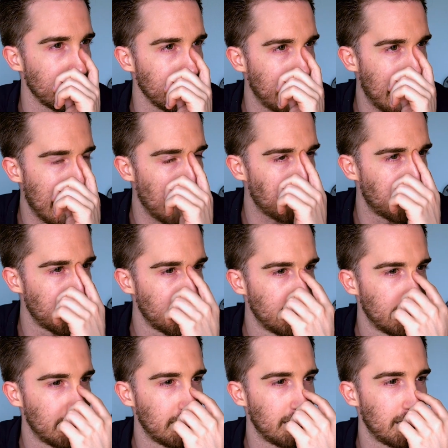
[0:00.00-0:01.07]
lab,
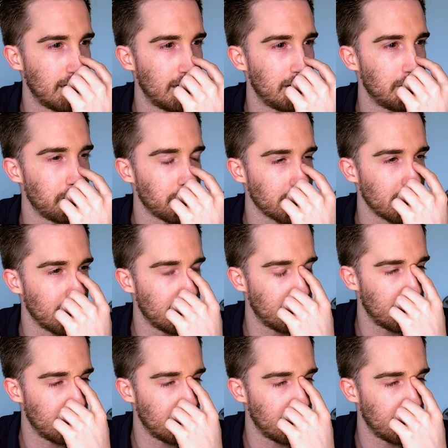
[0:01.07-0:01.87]
and